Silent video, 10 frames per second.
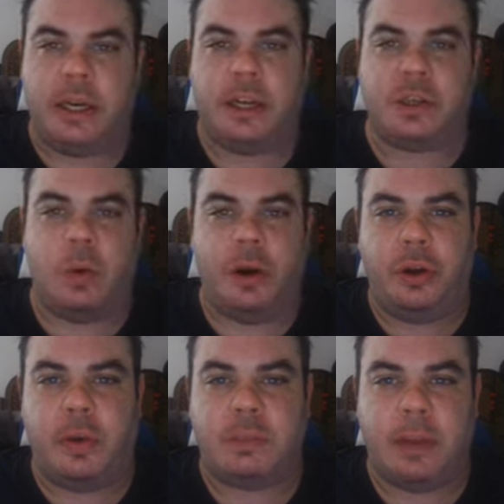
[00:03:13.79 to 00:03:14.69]
He doesn't want to
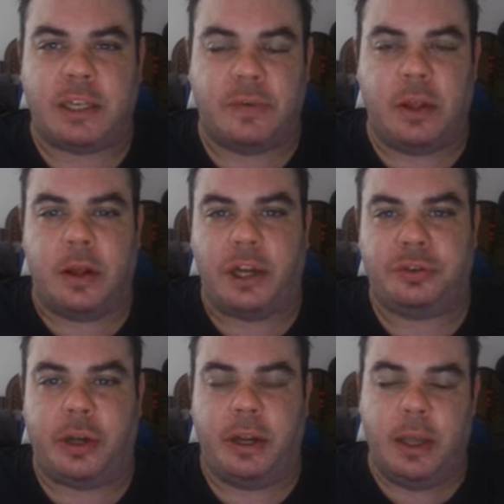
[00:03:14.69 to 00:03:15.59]
do what's best for the
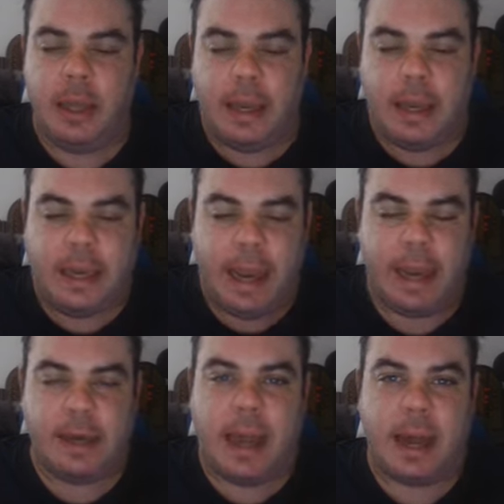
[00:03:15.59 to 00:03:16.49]
country. He
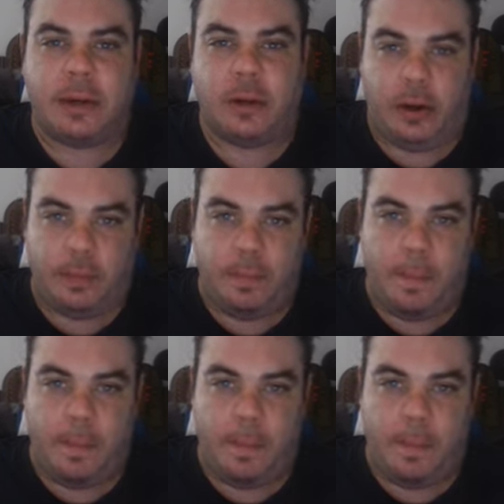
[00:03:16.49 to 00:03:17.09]
can't act on it.